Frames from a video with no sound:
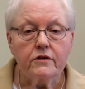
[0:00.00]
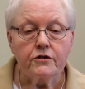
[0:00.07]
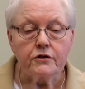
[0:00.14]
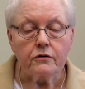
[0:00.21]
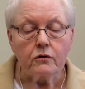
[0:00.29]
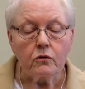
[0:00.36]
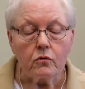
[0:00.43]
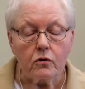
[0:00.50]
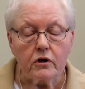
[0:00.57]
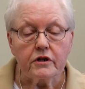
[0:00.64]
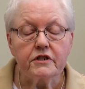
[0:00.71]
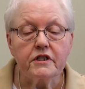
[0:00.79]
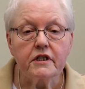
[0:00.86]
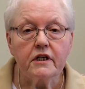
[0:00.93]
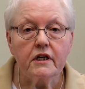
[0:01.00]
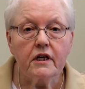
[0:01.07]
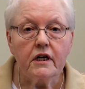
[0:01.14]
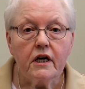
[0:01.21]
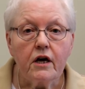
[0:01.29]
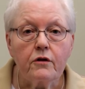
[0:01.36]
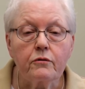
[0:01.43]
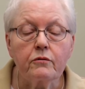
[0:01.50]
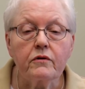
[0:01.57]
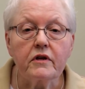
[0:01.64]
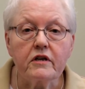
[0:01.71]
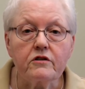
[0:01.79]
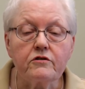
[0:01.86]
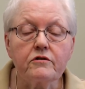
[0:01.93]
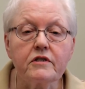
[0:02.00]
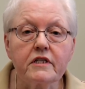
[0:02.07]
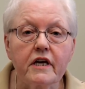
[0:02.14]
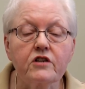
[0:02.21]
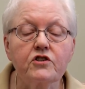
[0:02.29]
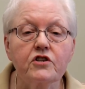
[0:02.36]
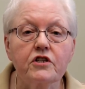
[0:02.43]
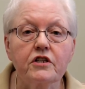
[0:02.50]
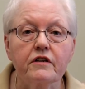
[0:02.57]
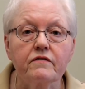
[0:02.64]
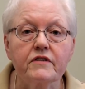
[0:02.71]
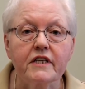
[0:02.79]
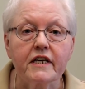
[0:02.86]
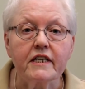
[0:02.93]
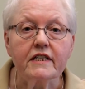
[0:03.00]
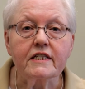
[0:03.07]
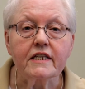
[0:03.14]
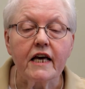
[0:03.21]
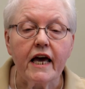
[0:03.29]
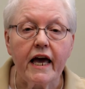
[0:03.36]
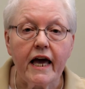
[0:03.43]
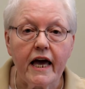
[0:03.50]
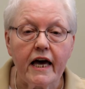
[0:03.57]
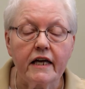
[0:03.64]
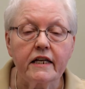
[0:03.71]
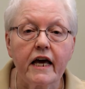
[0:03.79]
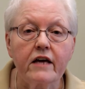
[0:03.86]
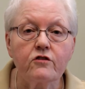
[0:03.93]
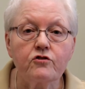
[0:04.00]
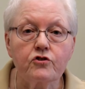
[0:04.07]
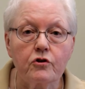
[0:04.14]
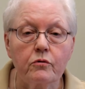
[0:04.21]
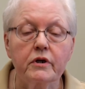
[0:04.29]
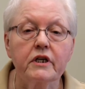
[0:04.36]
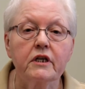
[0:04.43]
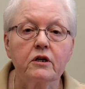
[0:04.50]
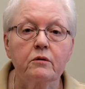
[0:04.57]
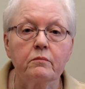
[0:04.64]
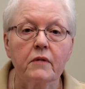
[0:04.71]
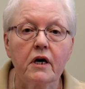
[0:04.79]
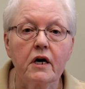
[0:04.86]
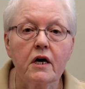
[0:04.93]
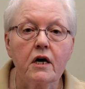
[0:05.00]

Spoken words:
Dear Lord, through the intercession of Saints Anne and Joachim,